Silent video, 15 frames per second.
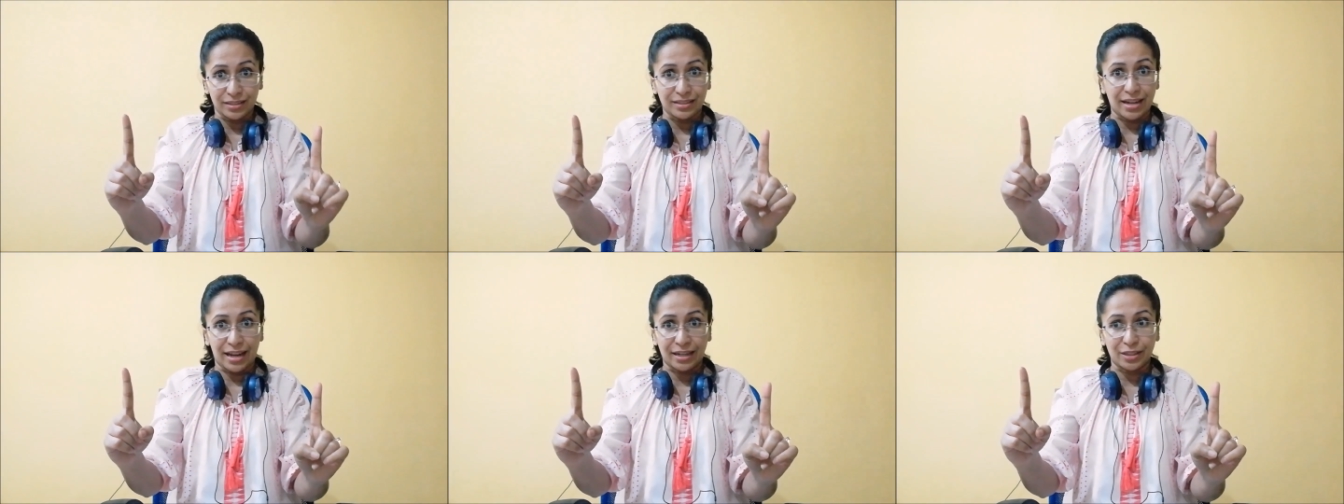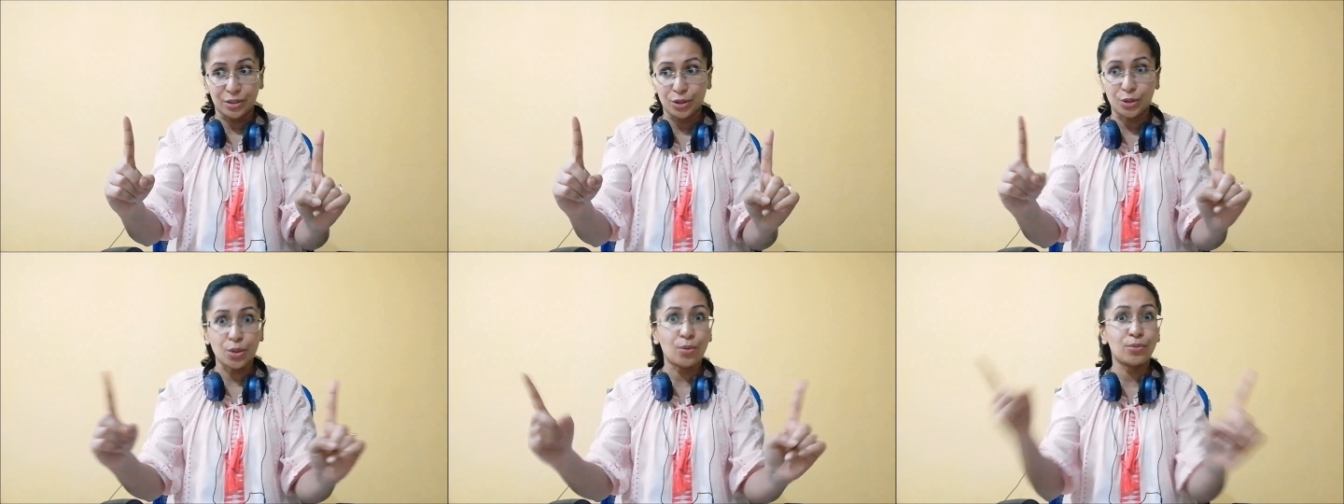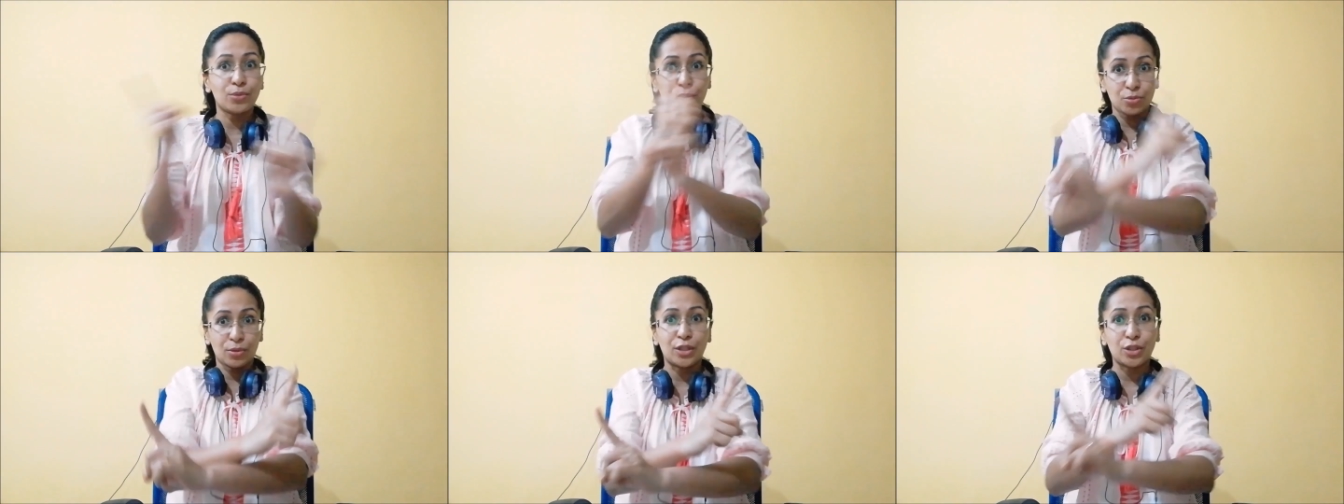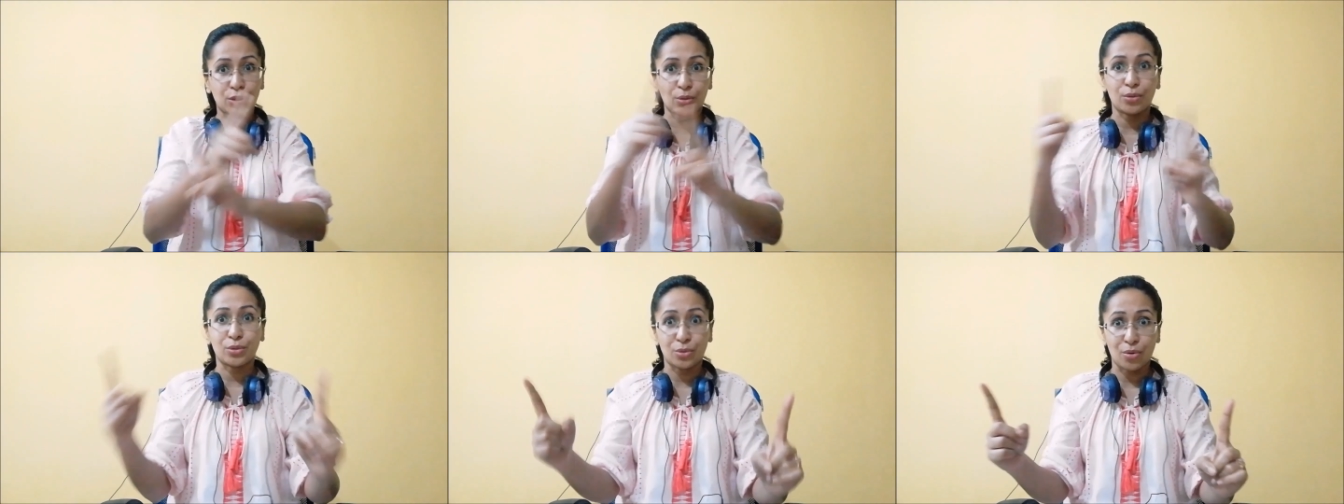like, don't switch
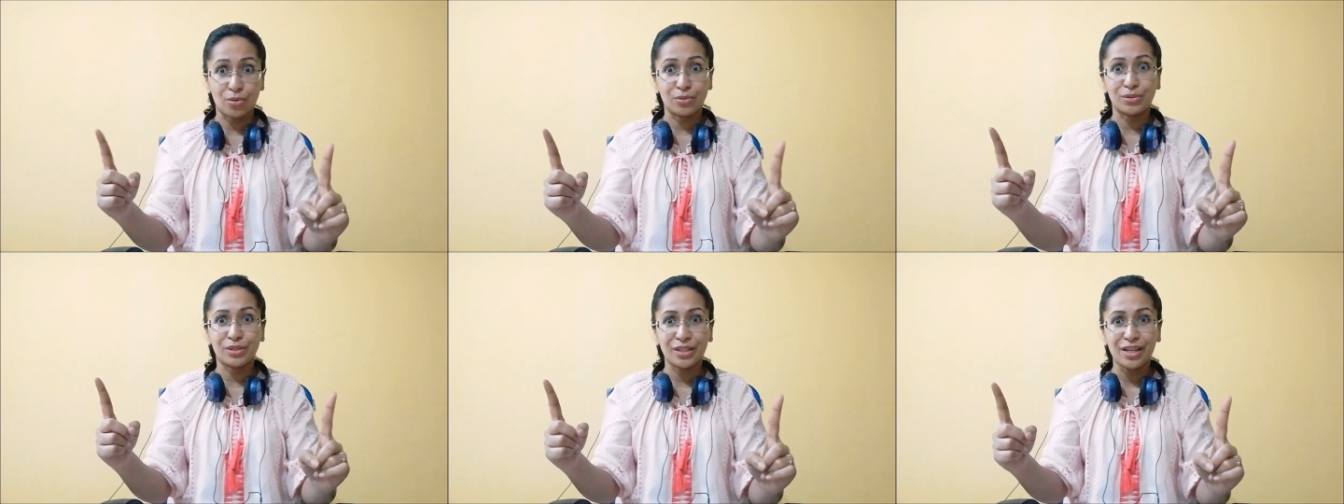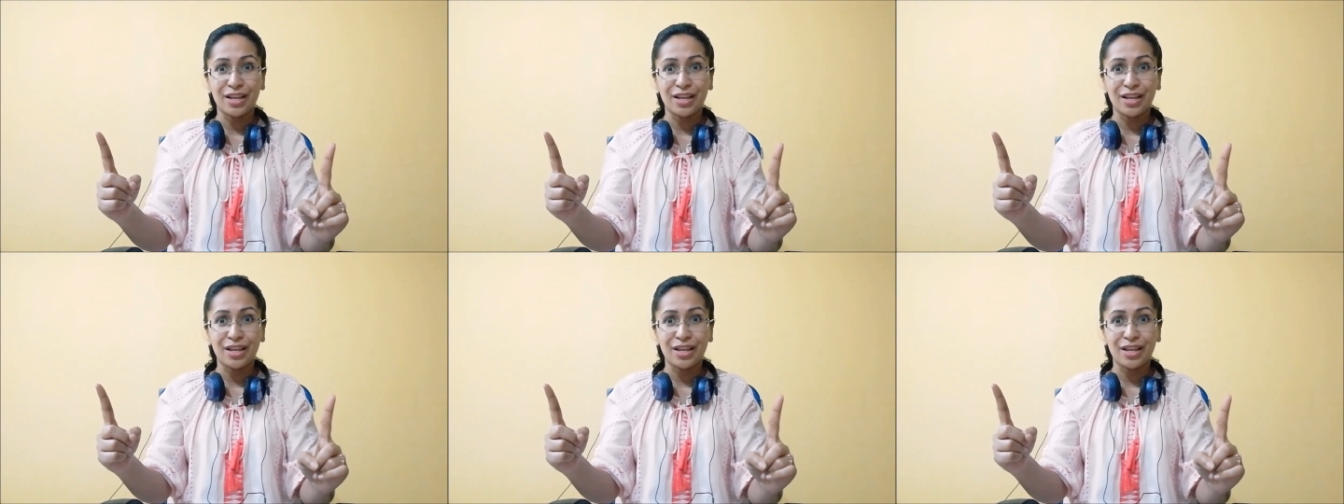those roles.